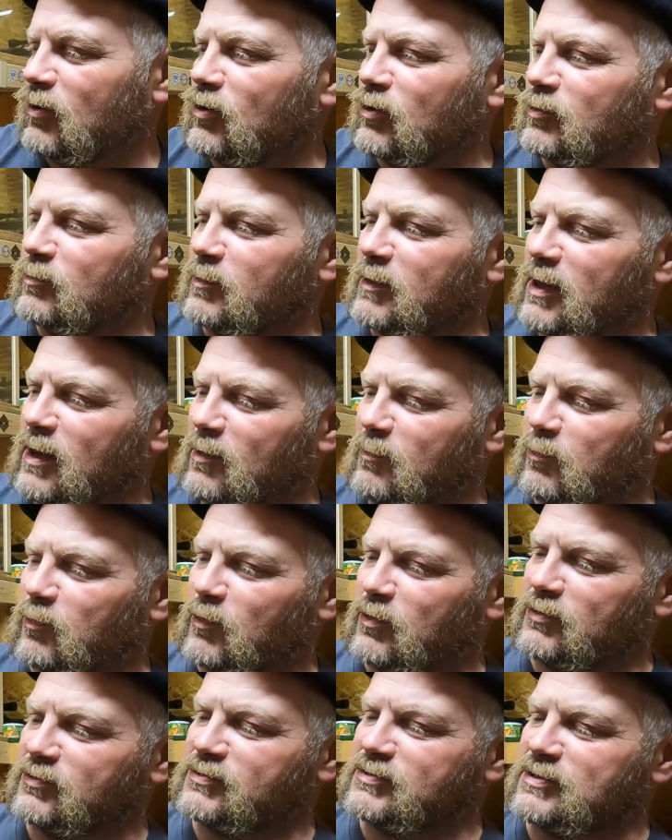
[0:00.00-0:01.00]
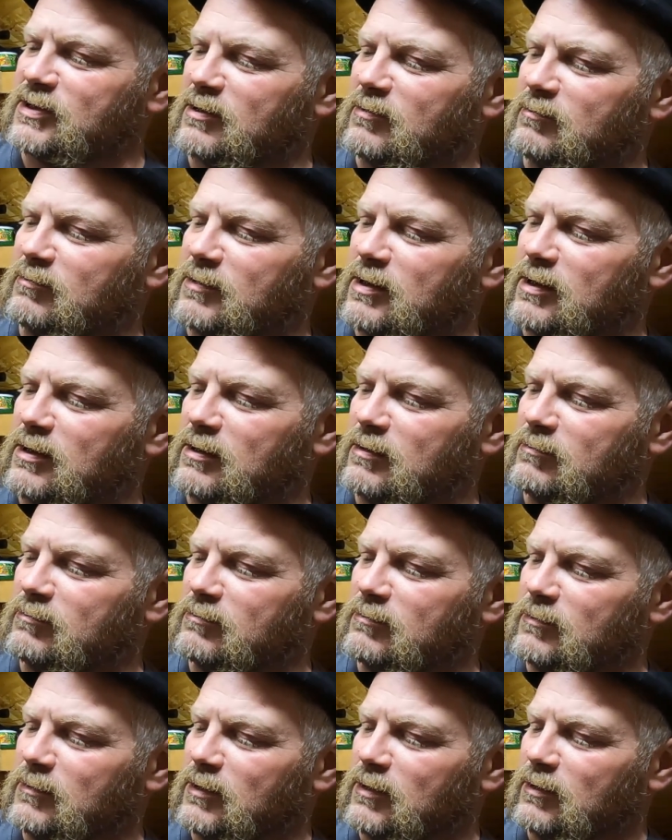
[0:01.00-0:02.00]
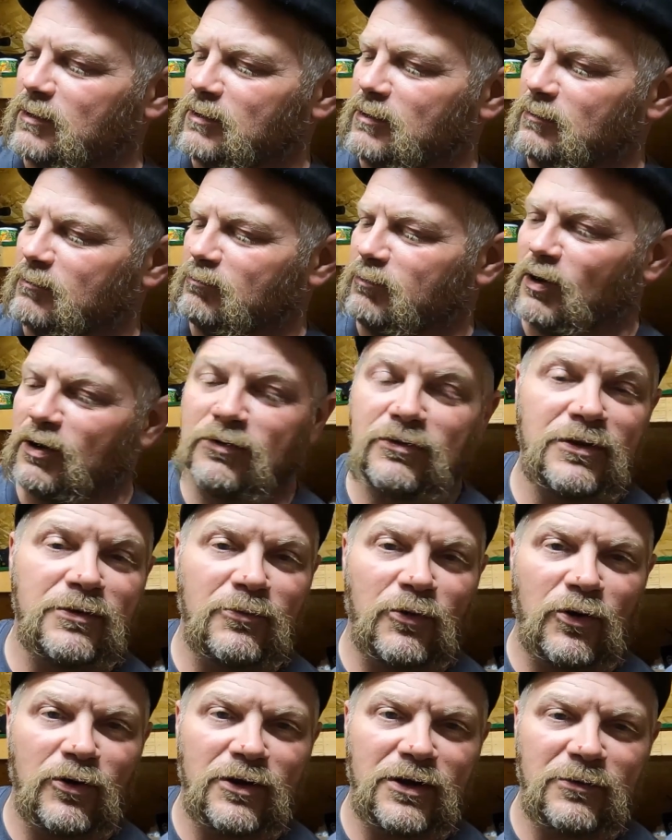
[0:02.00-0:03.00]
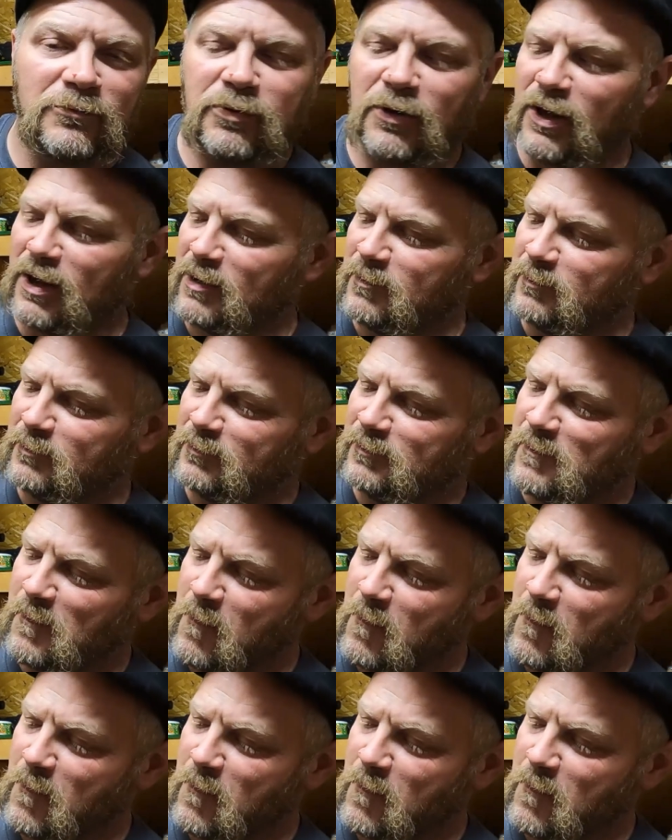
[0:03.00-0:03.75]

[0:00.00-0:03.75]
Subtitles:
hooked me up with some Burley Morning Pipe.